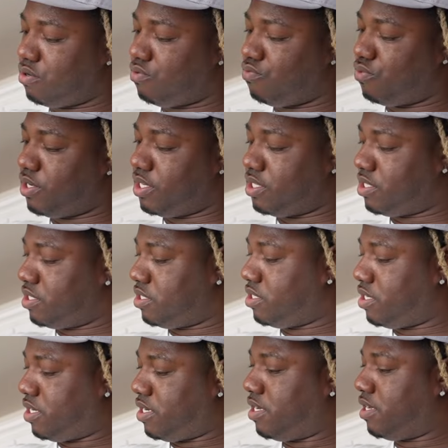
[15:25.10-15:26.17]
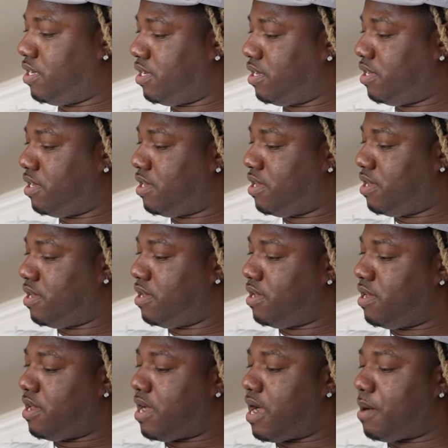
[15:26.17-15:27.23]
which
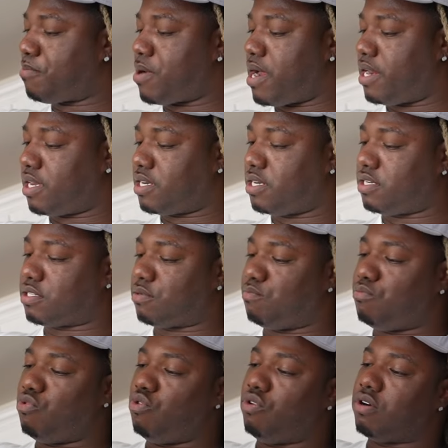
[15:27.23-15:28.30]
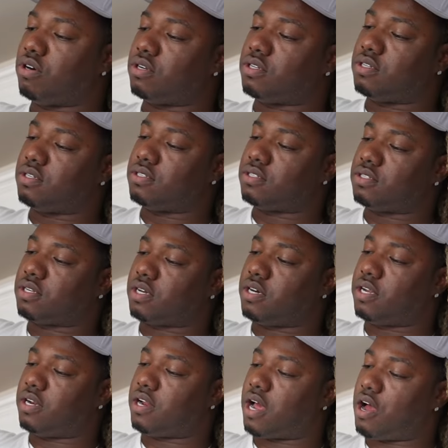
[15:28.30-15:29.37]
I probably cut it some more,
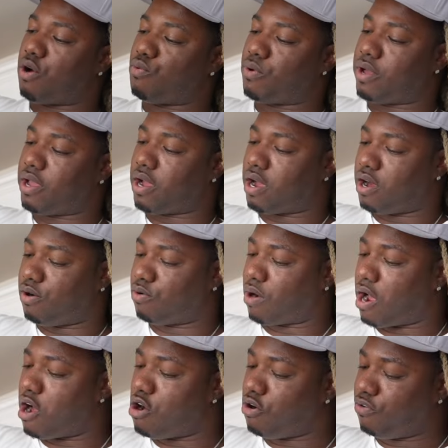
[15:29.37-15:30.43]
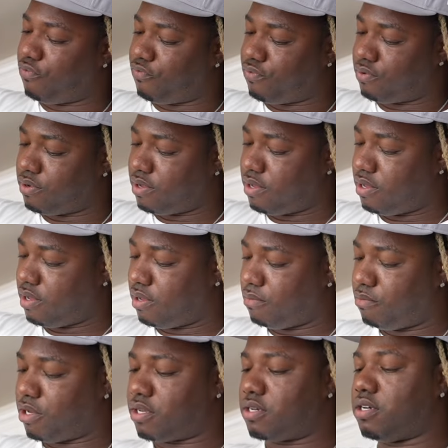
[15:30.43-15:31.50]
cut it all the way on off
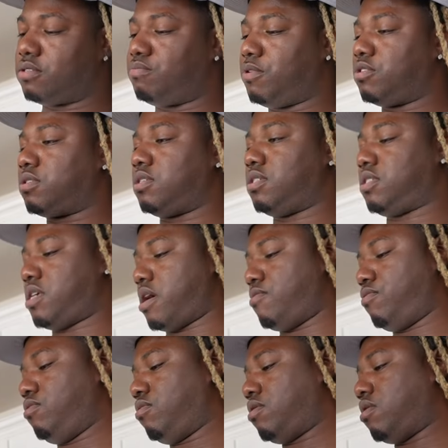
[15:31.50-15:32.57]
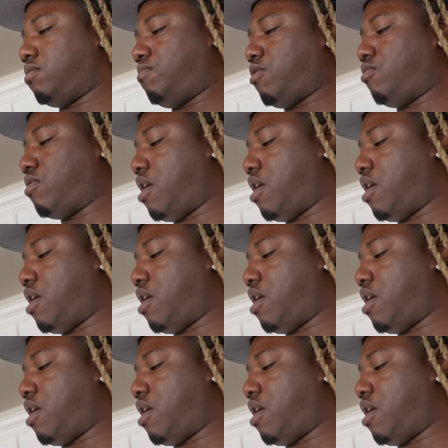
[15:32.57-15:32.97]
because most of the time you cut them on